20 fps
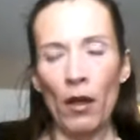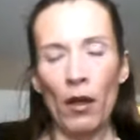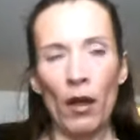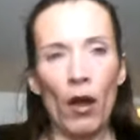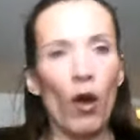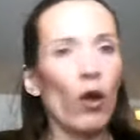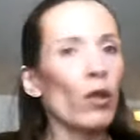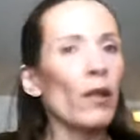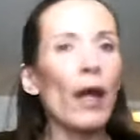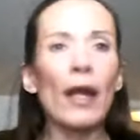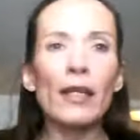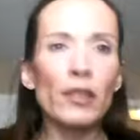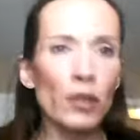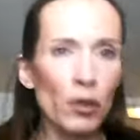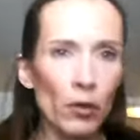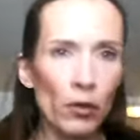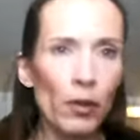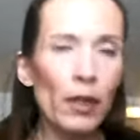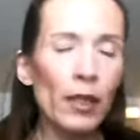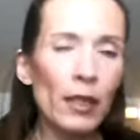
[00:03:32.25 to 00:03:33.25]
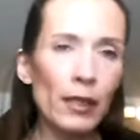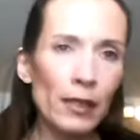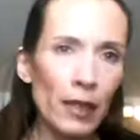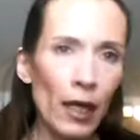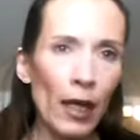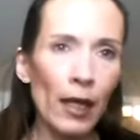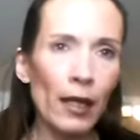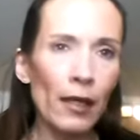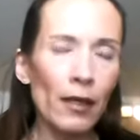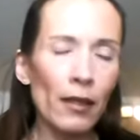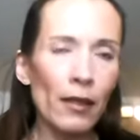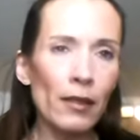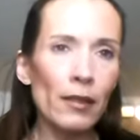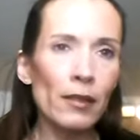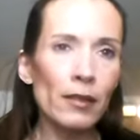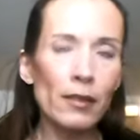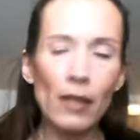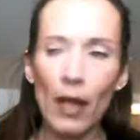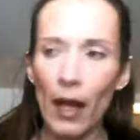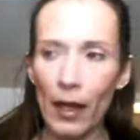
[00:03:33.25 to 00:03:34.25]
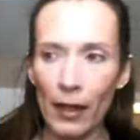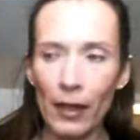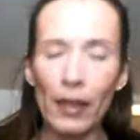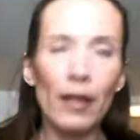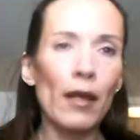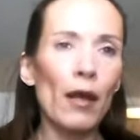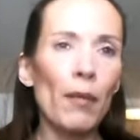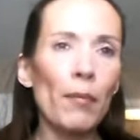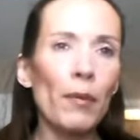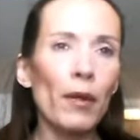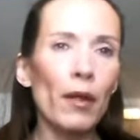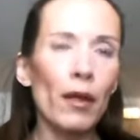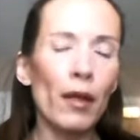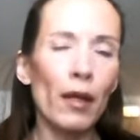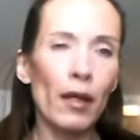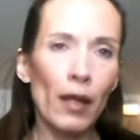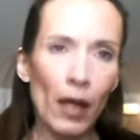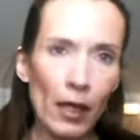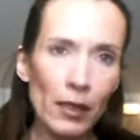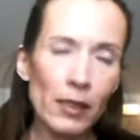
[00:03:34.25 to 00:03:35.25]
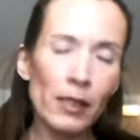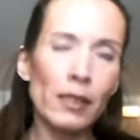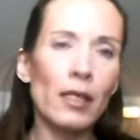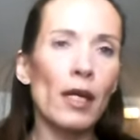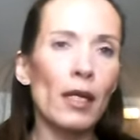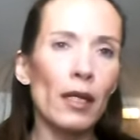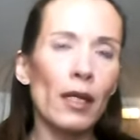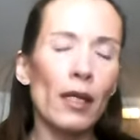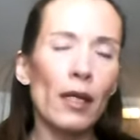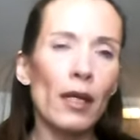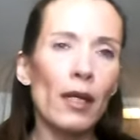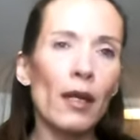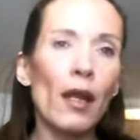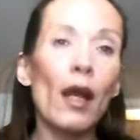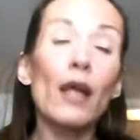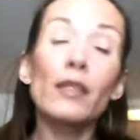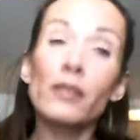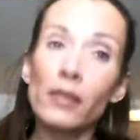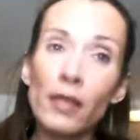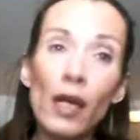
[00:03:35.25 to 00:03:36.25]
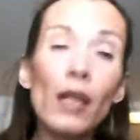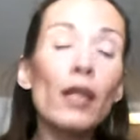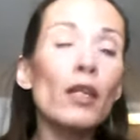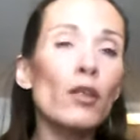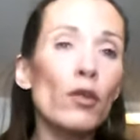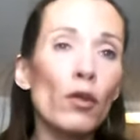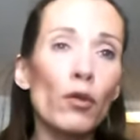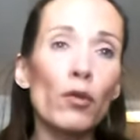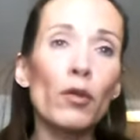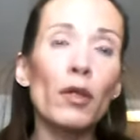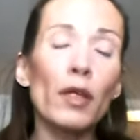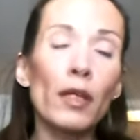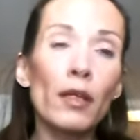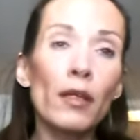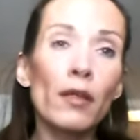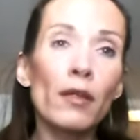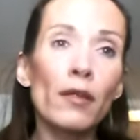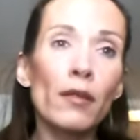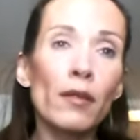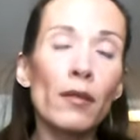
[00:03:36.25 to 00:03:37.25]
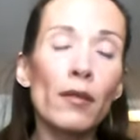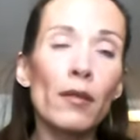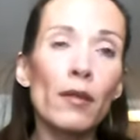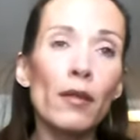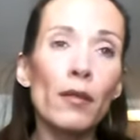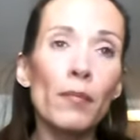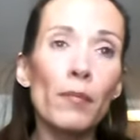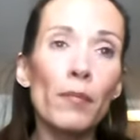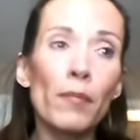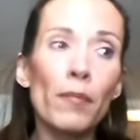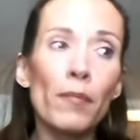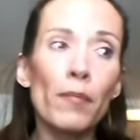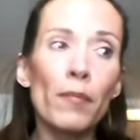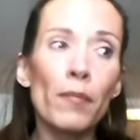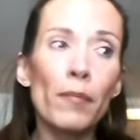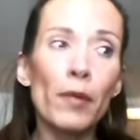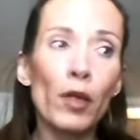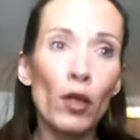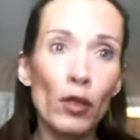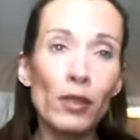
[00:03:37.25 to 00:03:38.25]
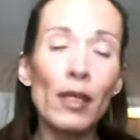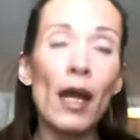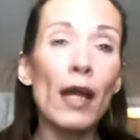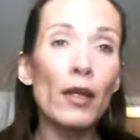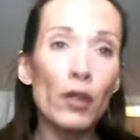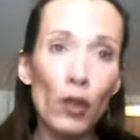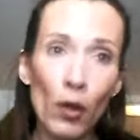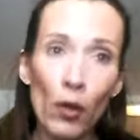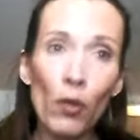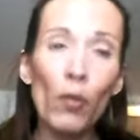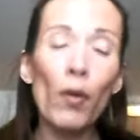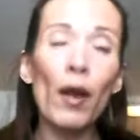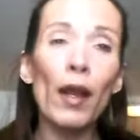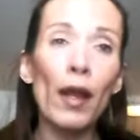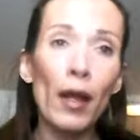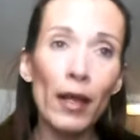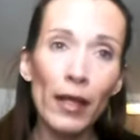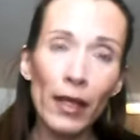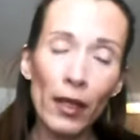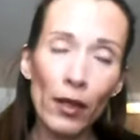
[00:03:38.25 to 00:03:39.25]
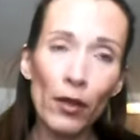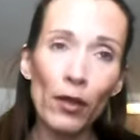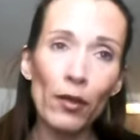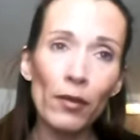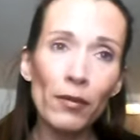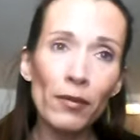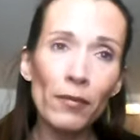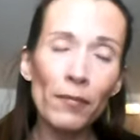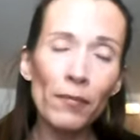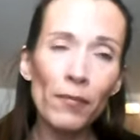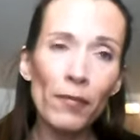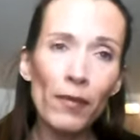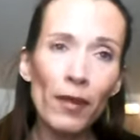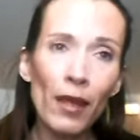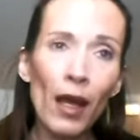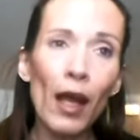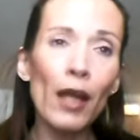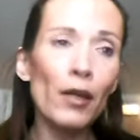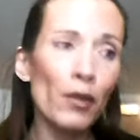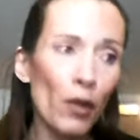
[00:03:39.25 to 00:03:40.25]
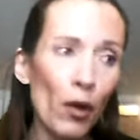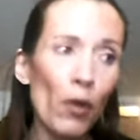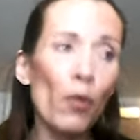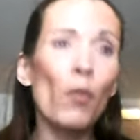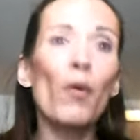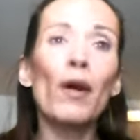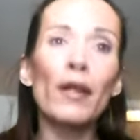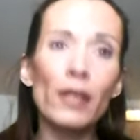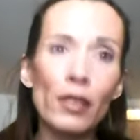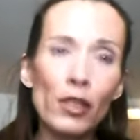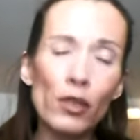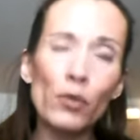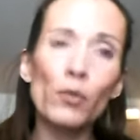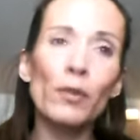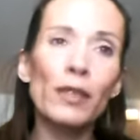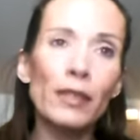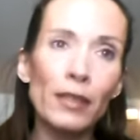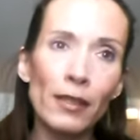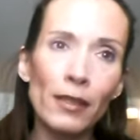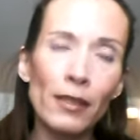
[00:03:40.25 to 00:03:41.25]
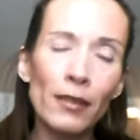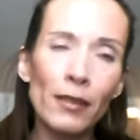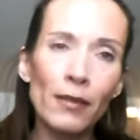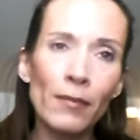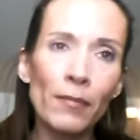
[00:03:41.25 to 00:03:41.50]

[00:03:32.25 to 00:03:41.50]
All I do in a day is I get up and I study, and I study the Greek because I know what I hear. I know what is written.